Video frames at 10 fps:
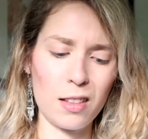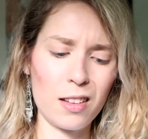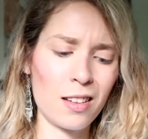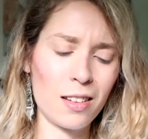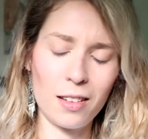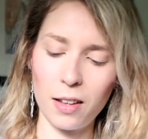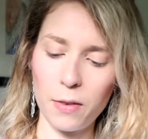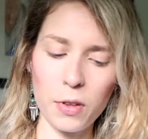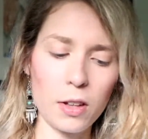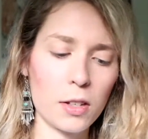I
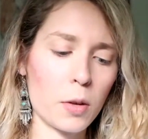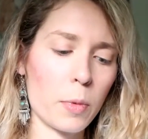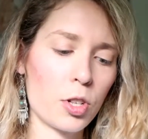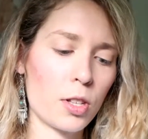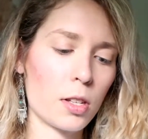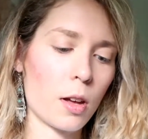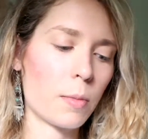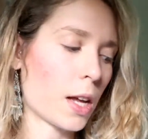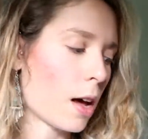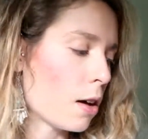feel like so much of this
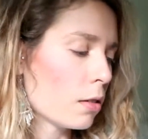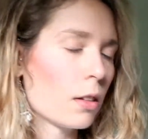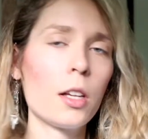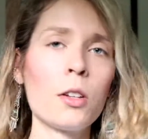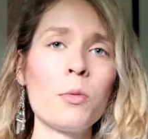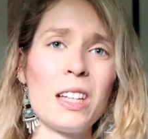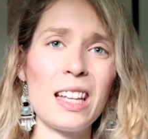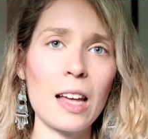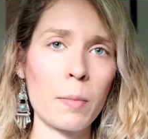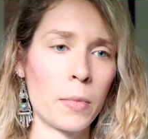comes out that you don't
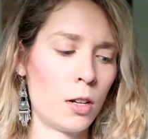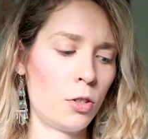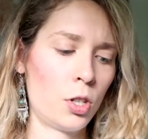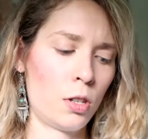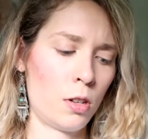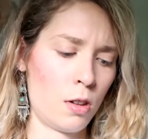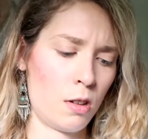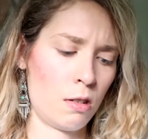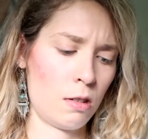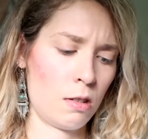need that much.
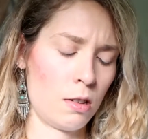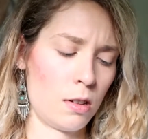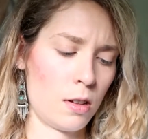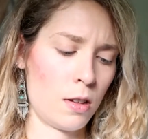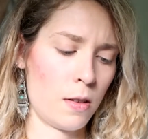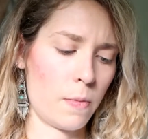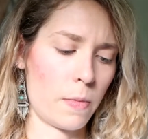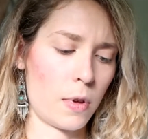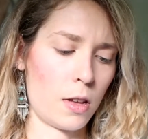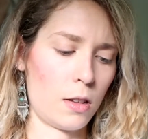
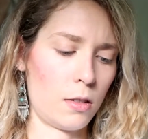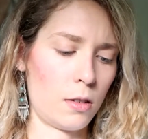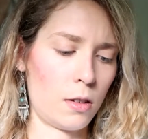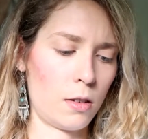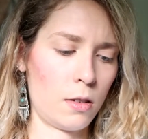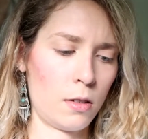But there's